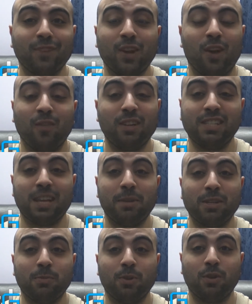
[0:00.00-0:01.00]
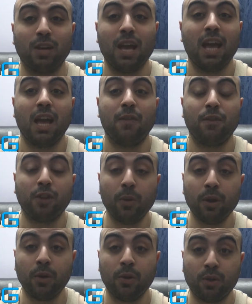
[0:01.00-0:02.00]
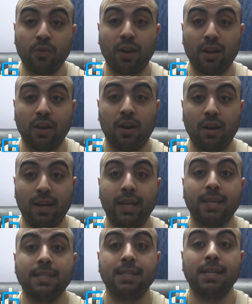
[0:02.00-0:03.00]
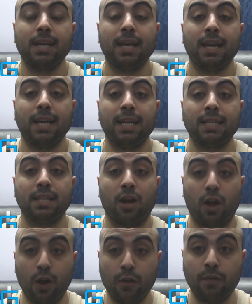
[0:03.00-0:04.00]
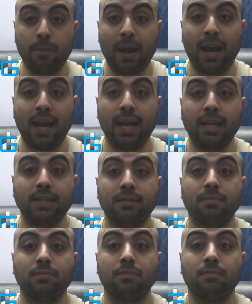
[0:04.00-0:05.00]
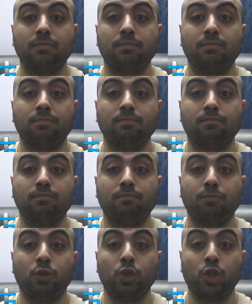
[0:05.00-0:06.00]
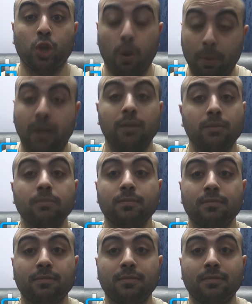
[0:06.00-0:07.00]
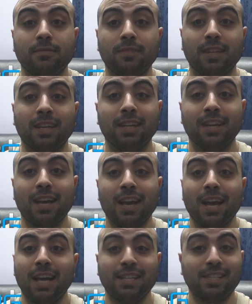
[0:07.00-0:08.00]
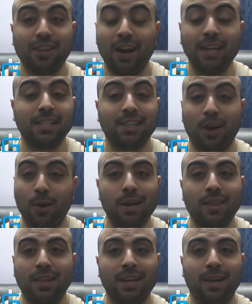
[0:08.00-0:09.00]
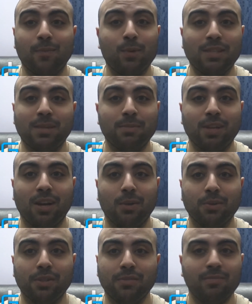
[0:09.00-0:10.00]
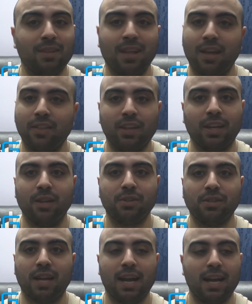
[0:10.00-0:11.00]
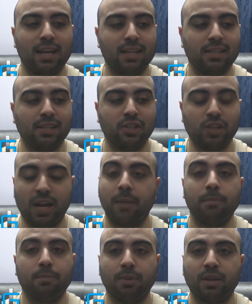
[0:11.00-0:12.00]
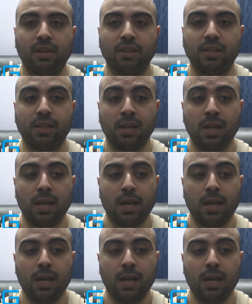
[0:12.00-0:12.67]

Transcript: Can't really say much more. If you don't know who the Great Khali is, he's an overpaid jobber. His size is the only thing that wins him titles, nothing else, and it's a shame because